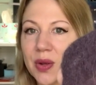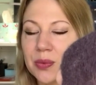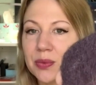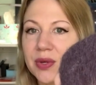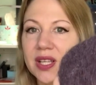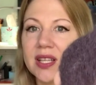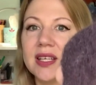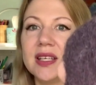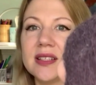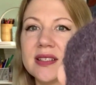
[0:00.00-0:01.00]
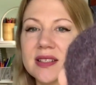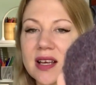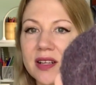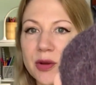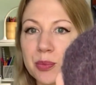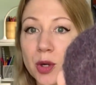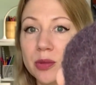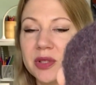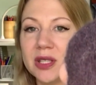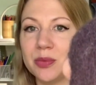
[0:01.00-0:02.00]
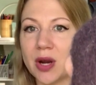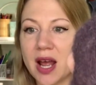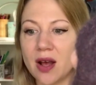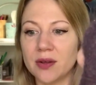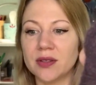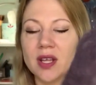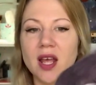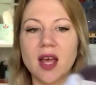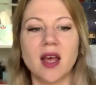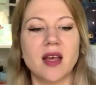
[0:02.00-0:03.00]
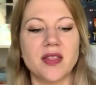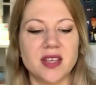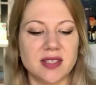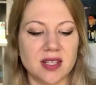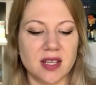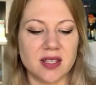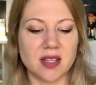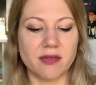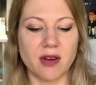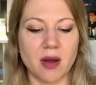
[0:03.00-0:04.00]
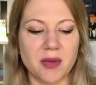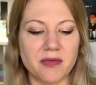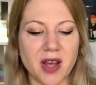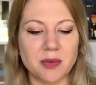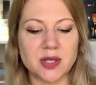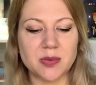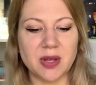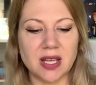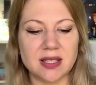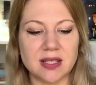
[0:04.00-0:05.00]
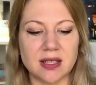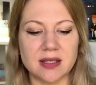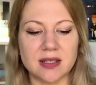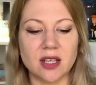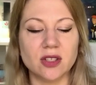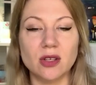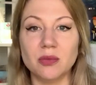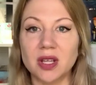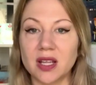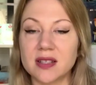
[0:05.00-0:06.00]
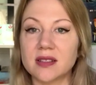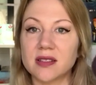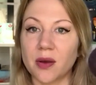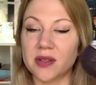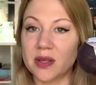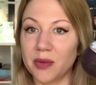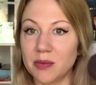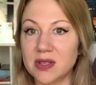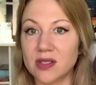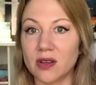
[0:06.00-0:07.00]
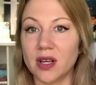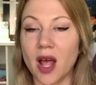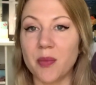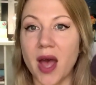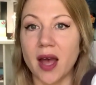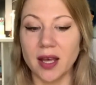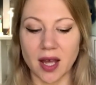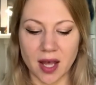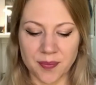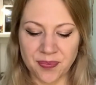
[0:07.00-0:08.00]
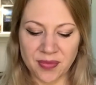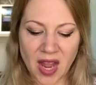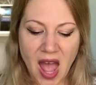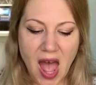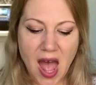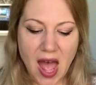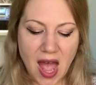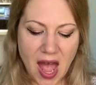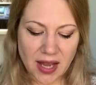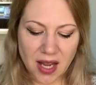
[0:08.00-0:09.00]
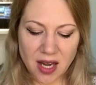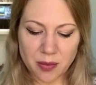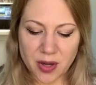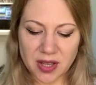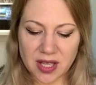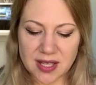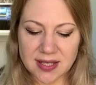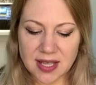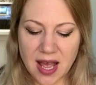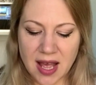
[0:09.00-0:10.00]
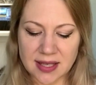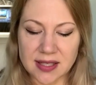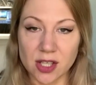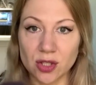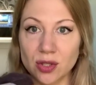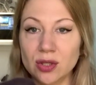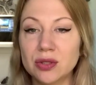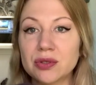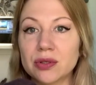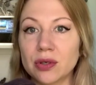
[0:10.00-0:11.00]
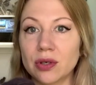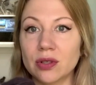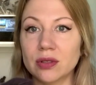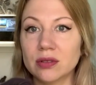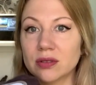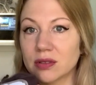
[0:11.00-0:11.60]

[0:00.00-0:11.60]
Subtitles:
this is kind of a purpley brown. This is from Fiber Space. It's Cumulus, so it's a baby Surrey alpaca. I kind of bought this as a neutral